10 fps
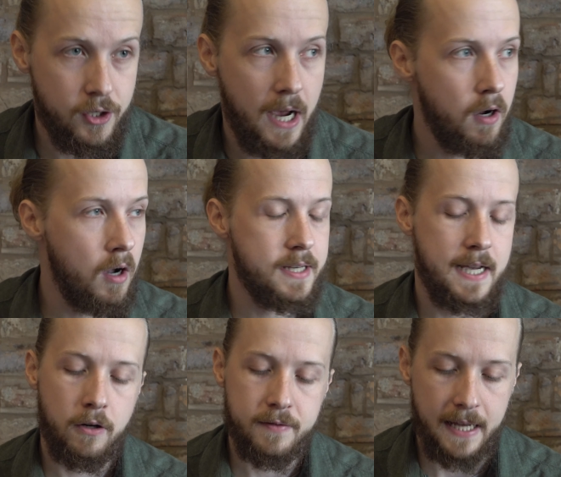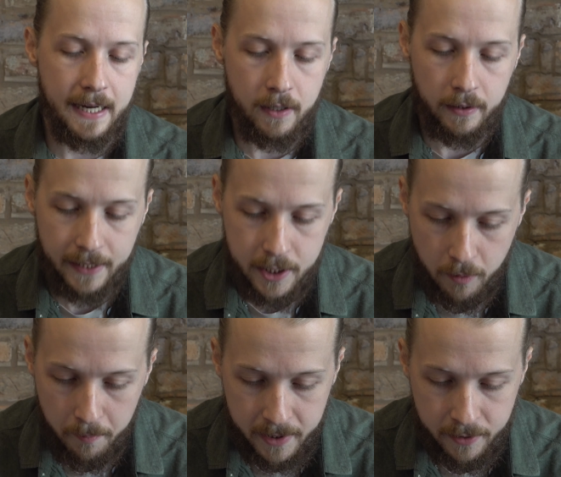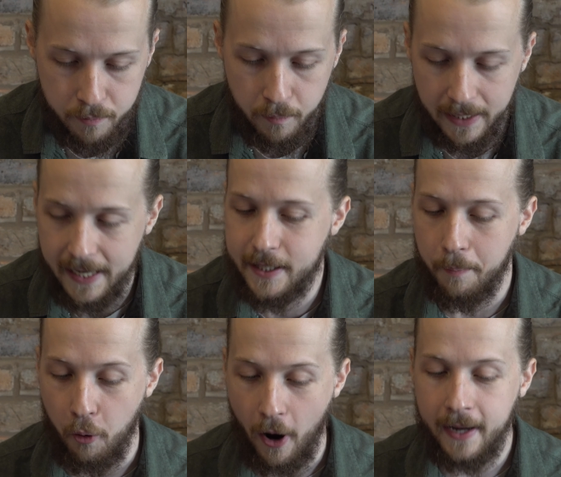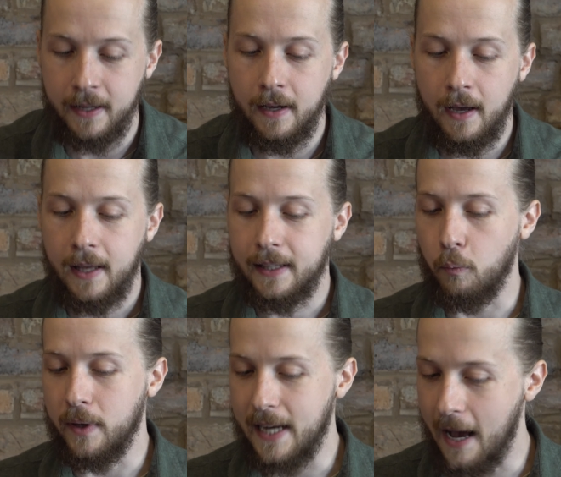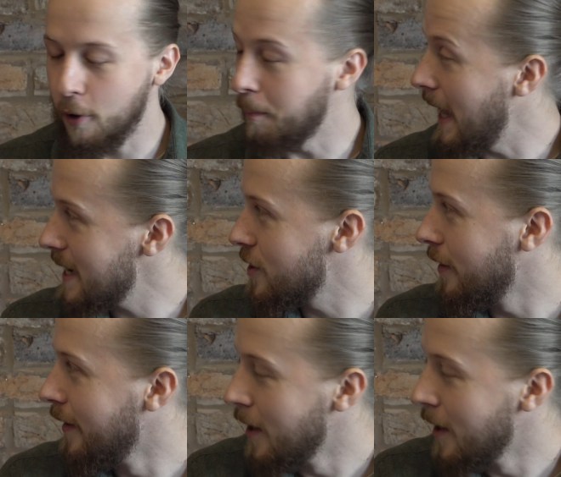check ourselves daily on this one, because we need to pray that we never bless